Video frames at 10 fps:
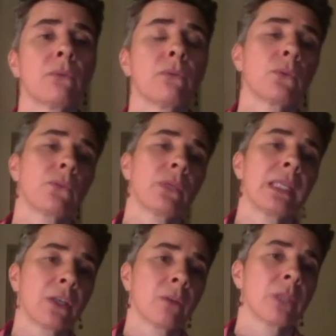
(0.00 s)

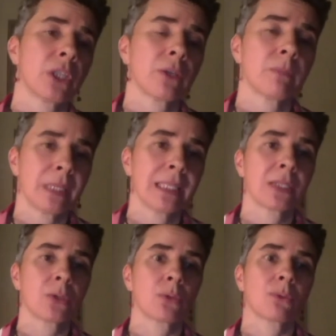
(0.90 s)
fulfilling your mission
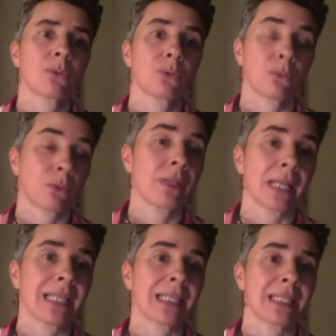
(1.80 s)
means to
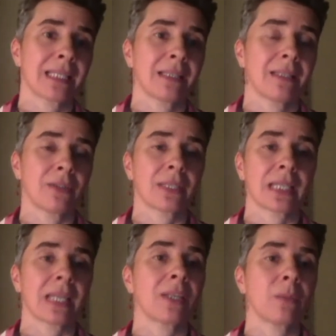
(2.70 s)
realize your
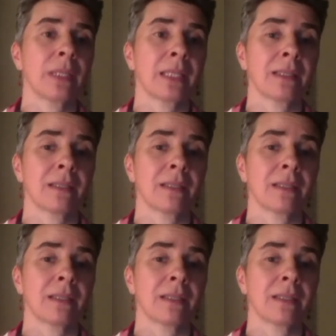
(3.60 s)
psychic being.